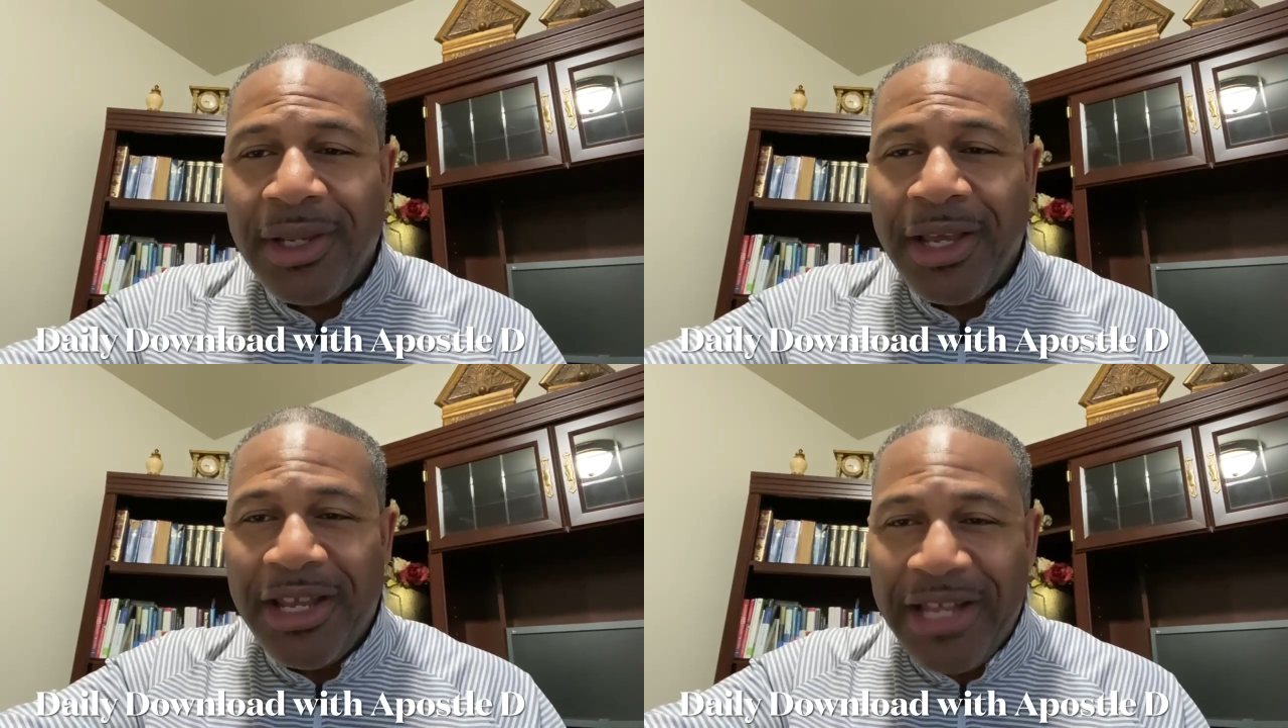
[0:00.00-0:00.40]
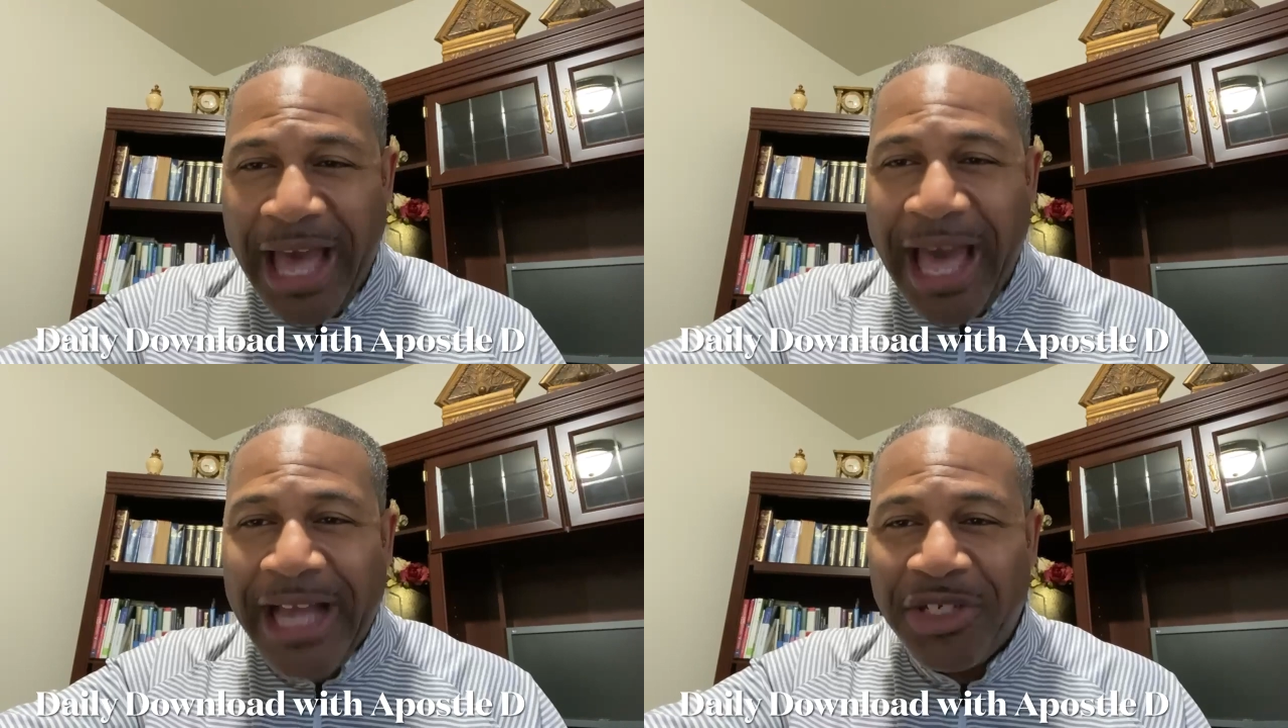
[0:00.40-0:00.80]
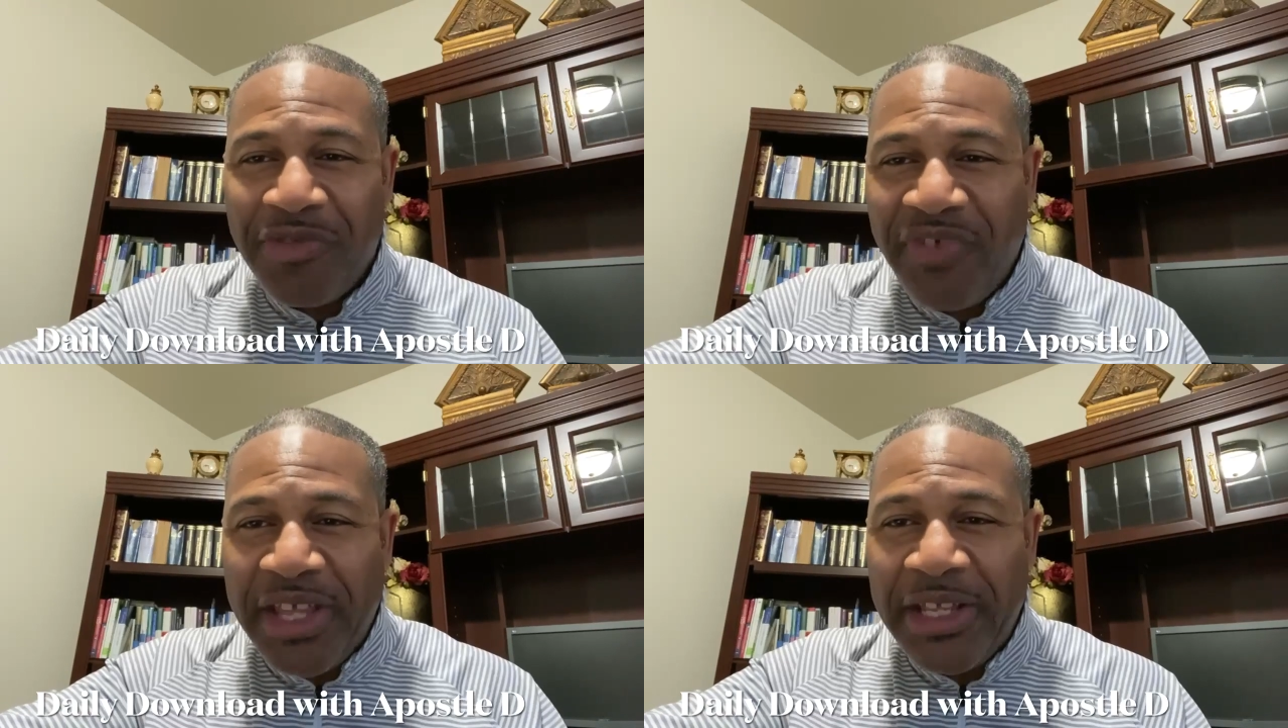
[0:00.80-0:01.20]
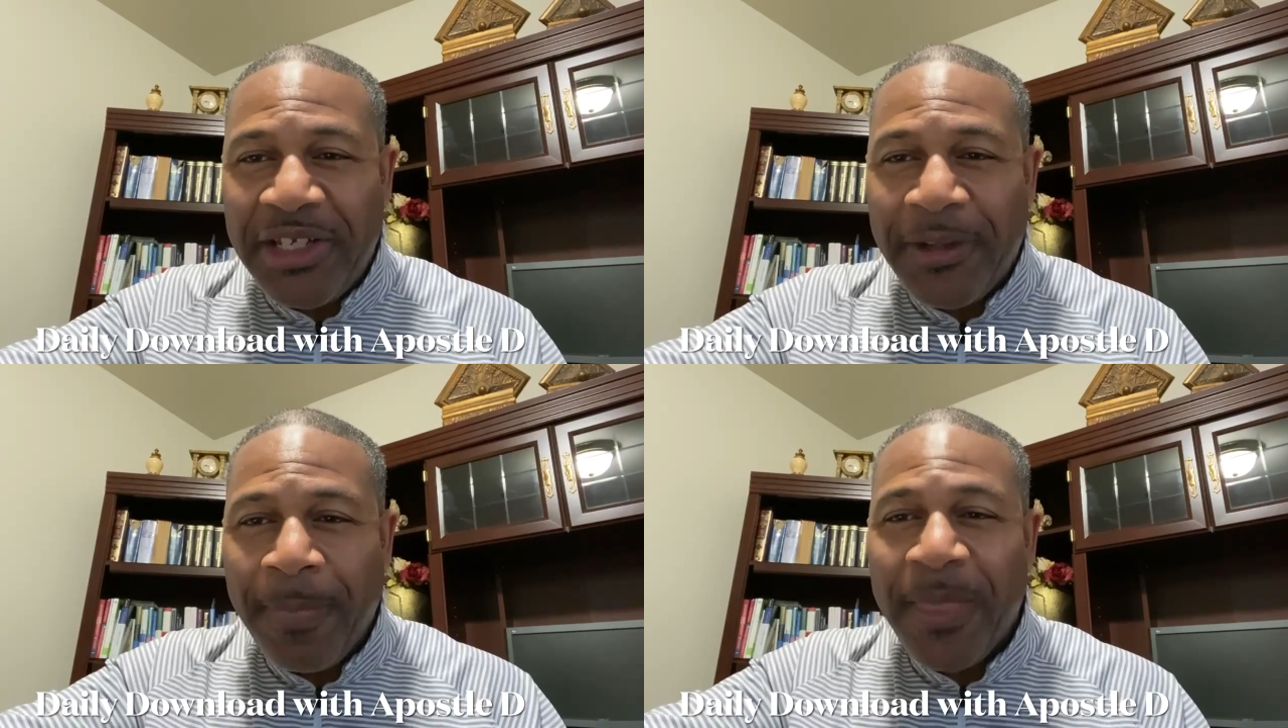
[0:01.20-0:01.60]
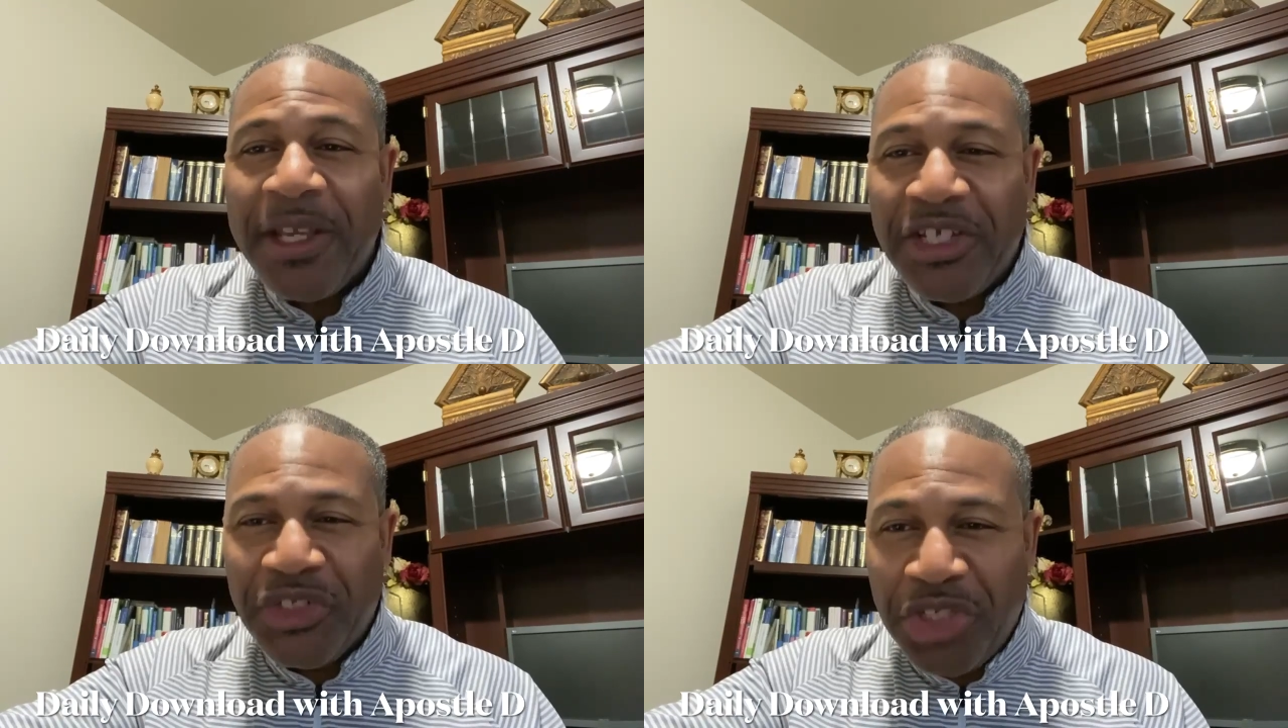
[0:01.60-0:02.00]
and activate
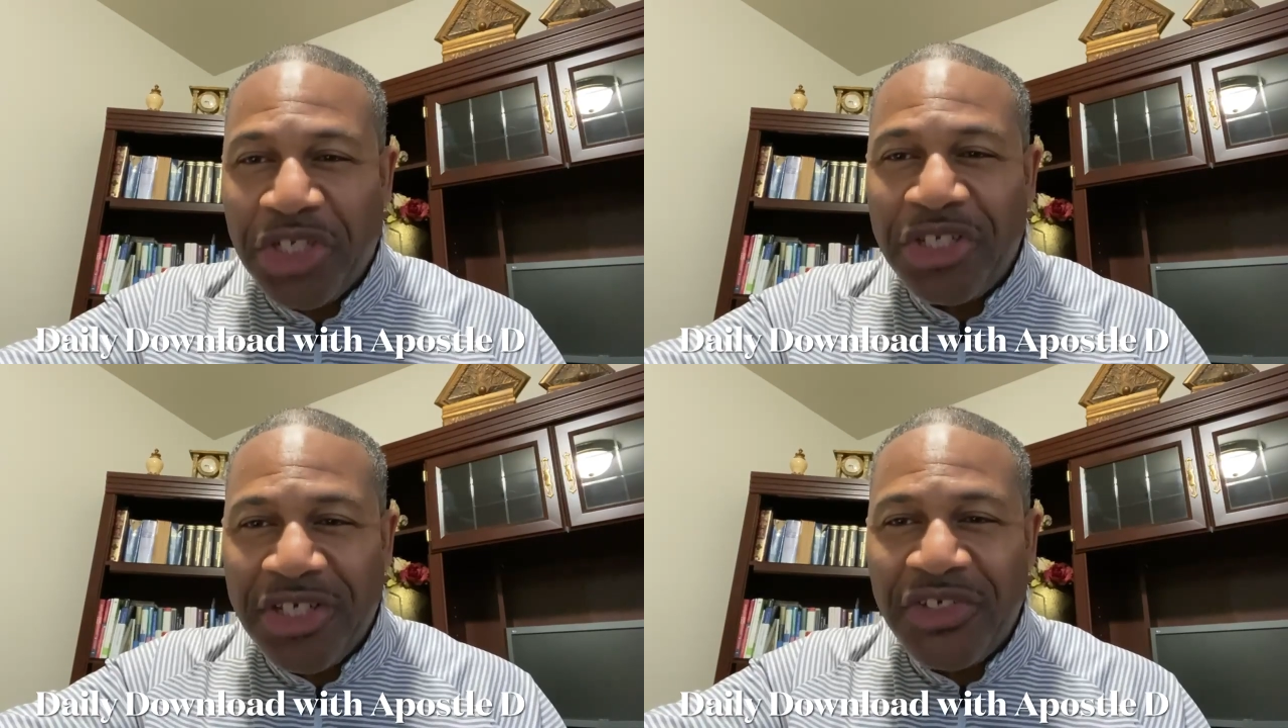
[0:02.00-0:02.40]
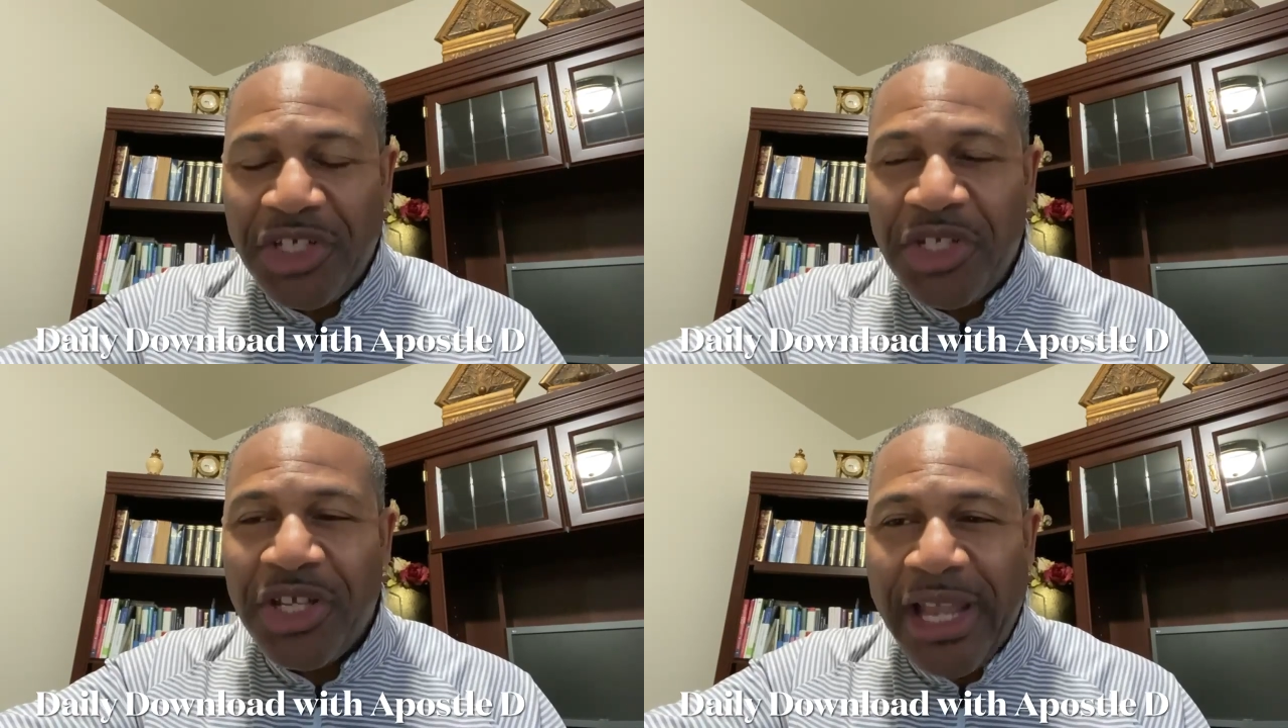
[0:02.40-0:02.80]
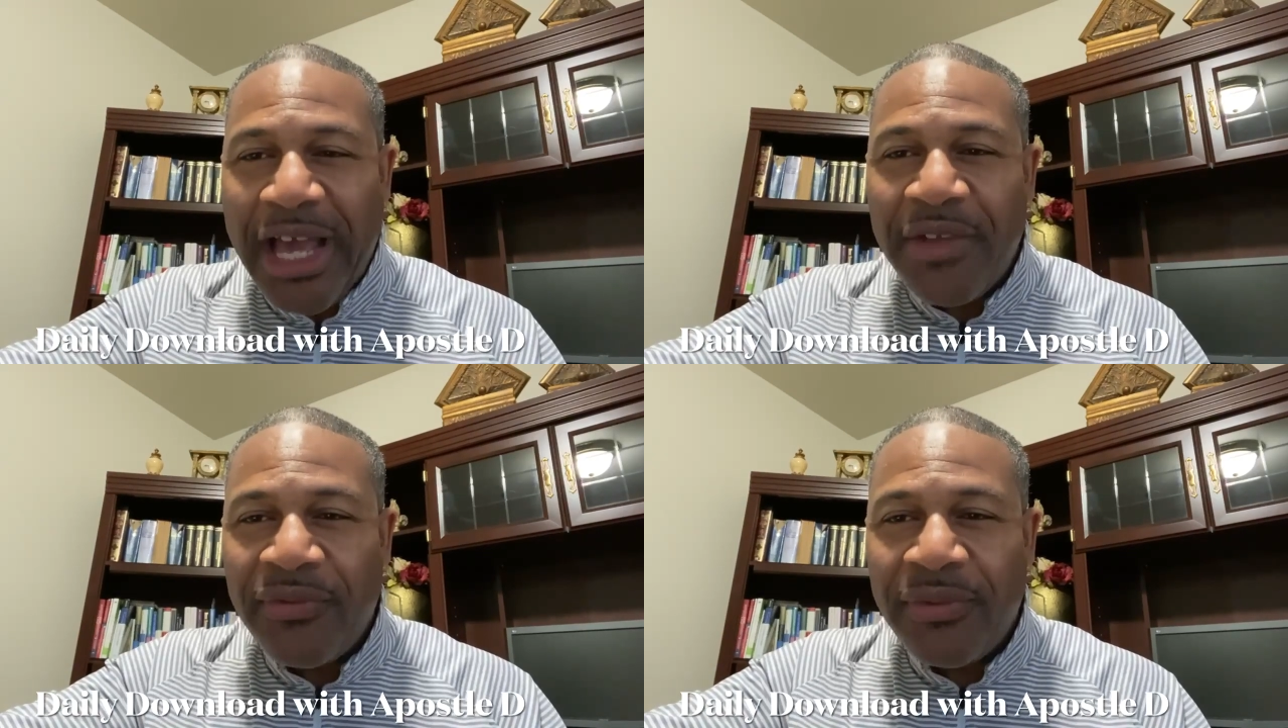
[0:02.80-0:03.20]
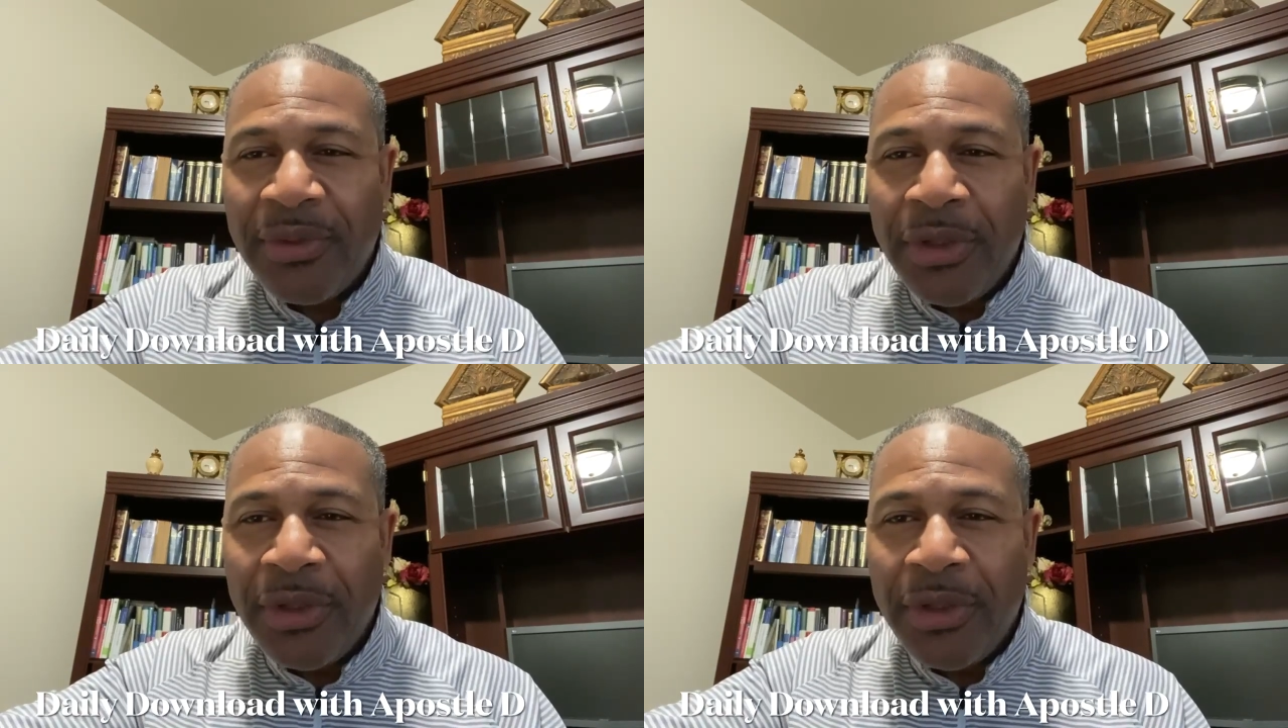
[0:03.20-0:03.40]
His goodness in your life.